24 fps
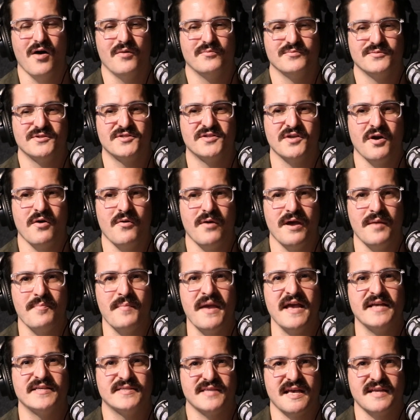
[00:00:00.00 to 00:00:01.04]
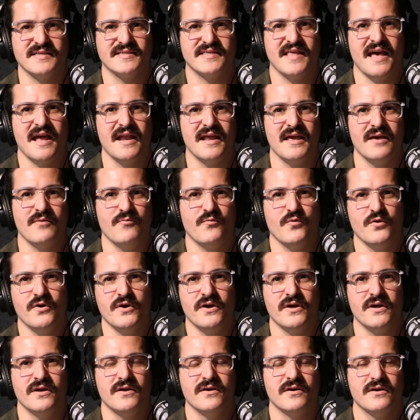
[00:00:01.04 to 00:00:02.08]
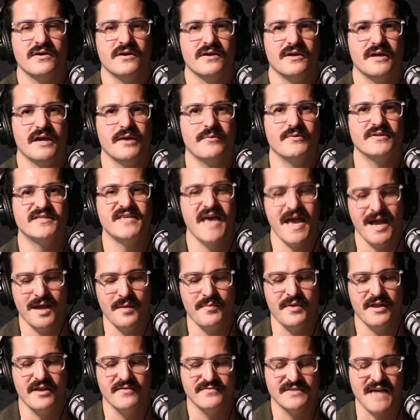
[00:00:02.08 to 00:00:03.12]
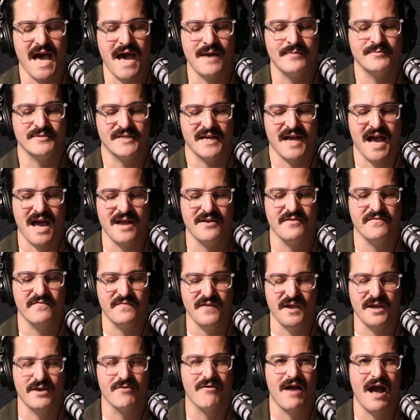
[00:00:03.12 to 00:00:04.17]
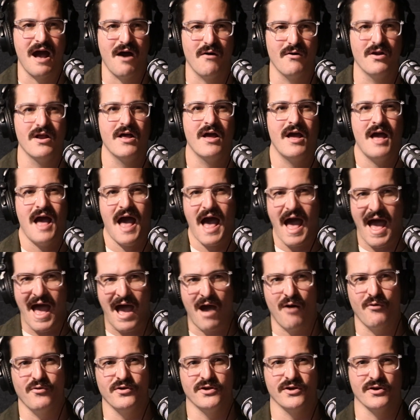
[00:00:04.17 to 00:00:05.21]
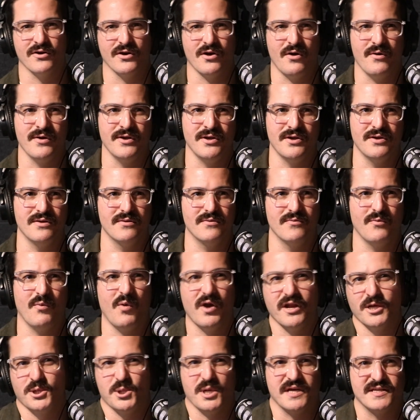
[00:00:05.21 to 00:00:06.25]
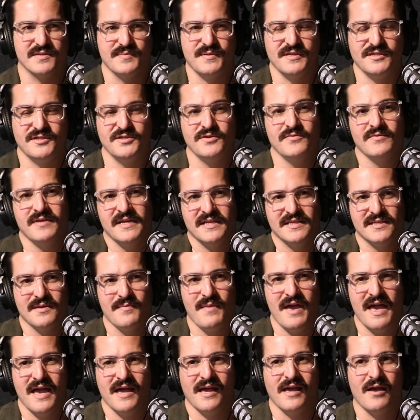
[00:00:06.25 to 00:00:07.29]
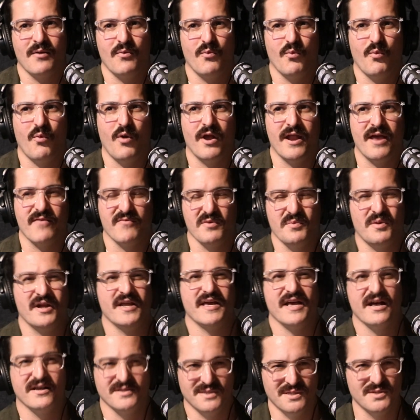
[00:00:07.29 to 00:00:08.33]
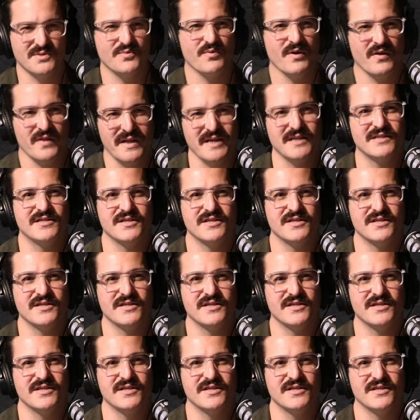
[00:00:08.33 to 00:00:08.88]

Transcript: So it makes sense that it would take a bit of time to kind of figure out how what adjustments you need to make and what everybody else is willing to